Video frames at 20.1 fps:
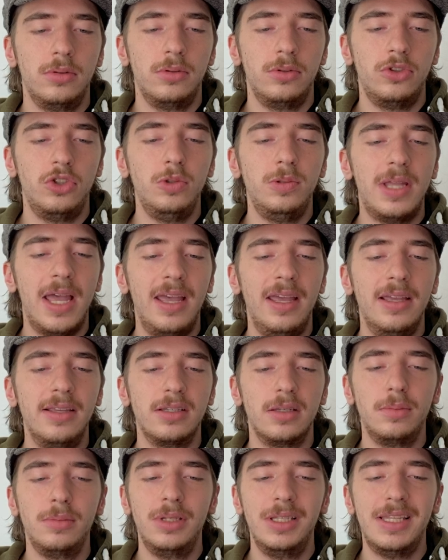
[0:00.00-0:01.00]

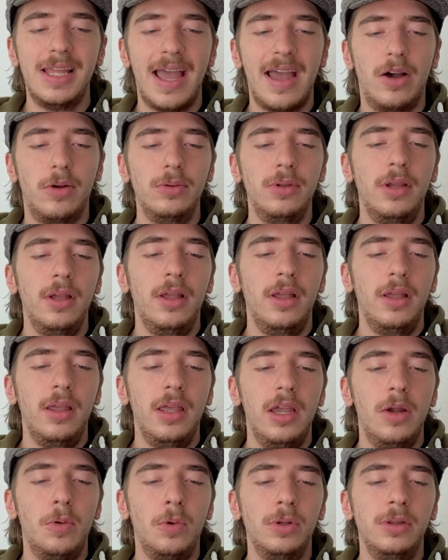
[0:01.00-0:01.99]
Judaism, noun,
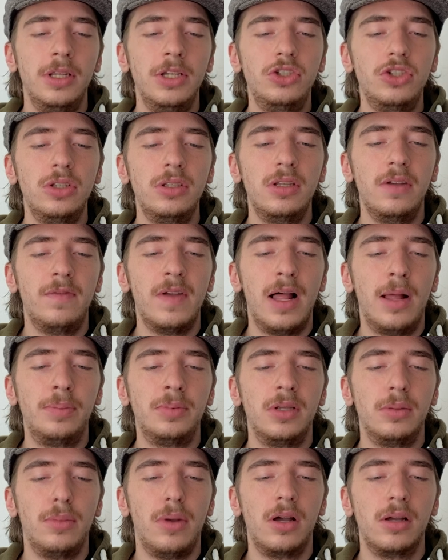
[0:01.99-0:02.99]
a religion
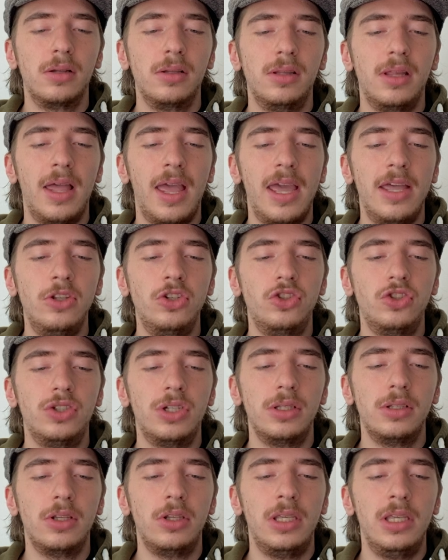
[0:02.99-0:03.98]
developed among the
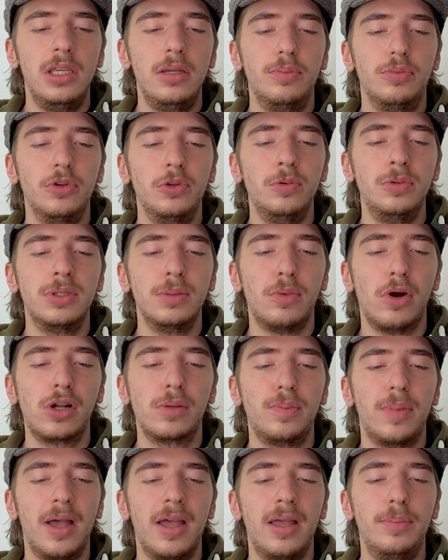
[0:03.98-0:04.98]
ancient Hebrews and
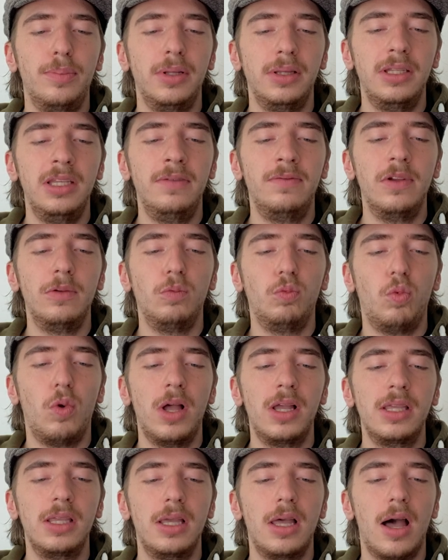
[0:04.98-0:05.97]
marked by a belief in
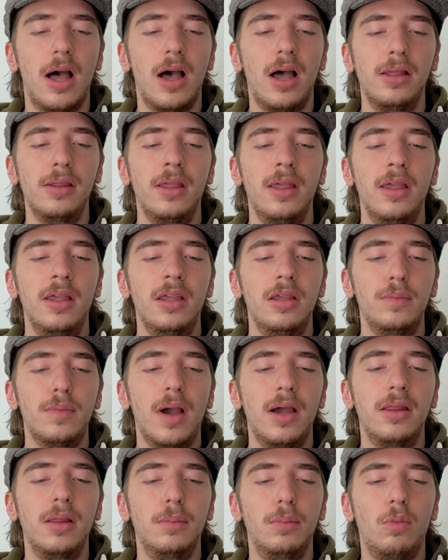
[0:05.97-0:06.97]
one God and
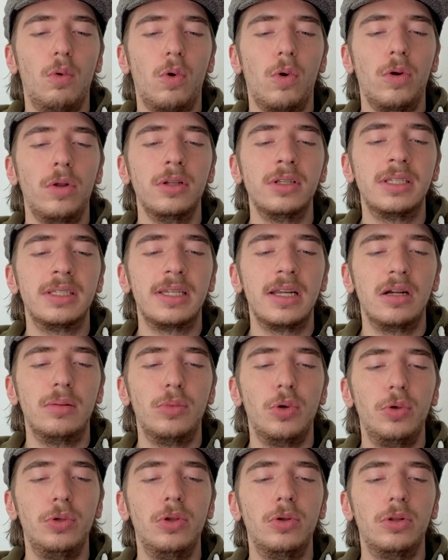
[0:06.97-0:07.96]
by the moral and
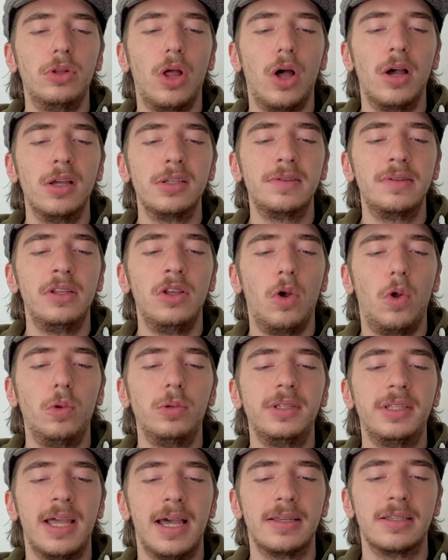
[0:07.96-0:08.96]
ceremonial laws of the
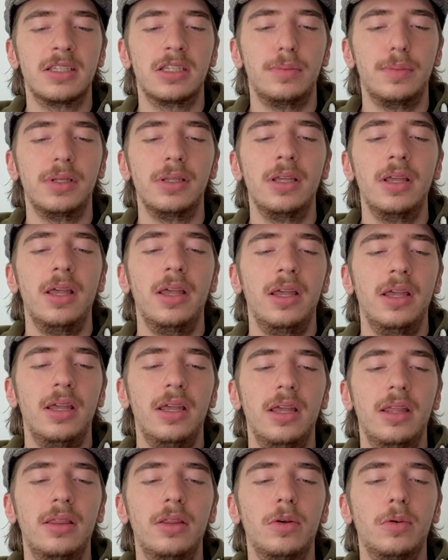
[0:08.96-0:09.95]
Old Testament
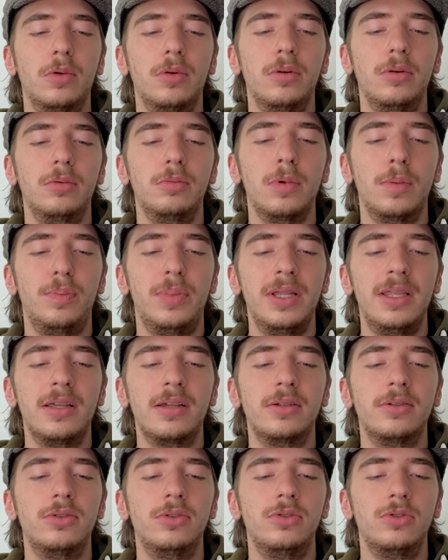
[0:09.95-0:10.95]
and the
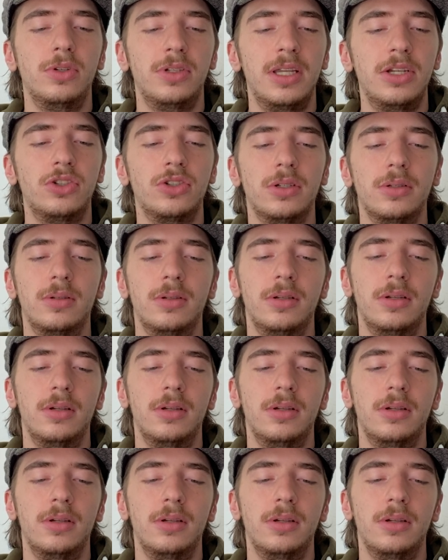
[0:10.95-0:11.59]
rabbinic tradition.